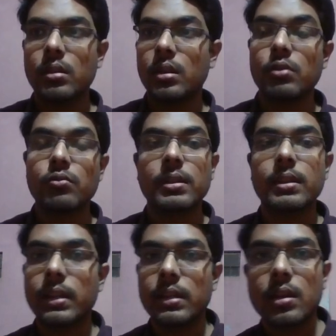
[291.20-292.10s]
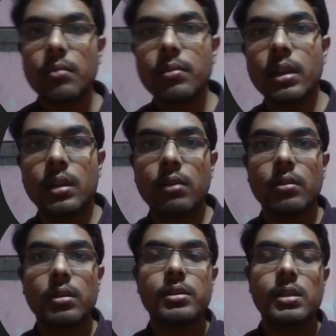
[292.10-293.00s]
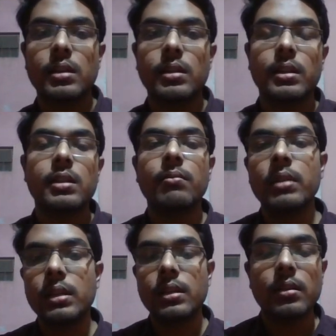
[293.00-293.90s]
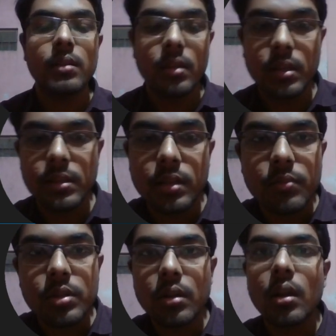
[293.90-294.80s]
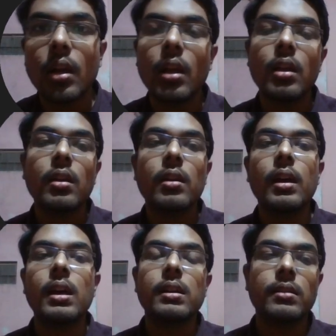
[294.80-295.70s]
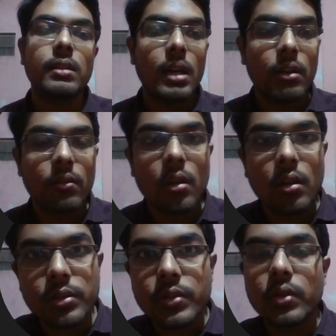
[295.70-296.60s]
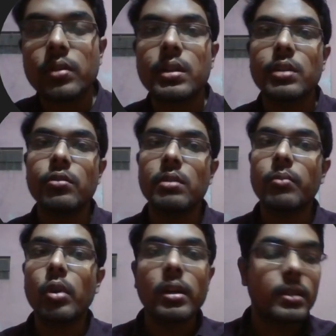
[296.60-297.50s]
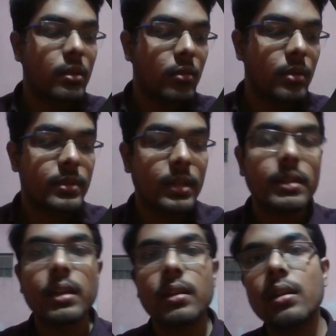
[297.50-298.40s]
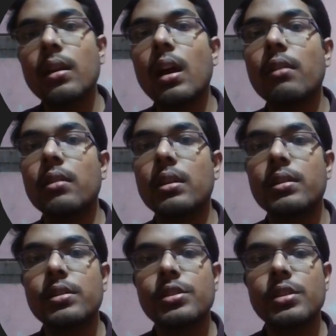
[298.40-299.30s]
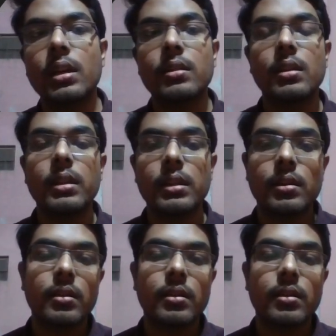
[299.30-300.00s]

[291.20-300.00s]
using the GitHub, and I will share the GitHub link in the description. And I will also try to deploy the website, and I will share the link.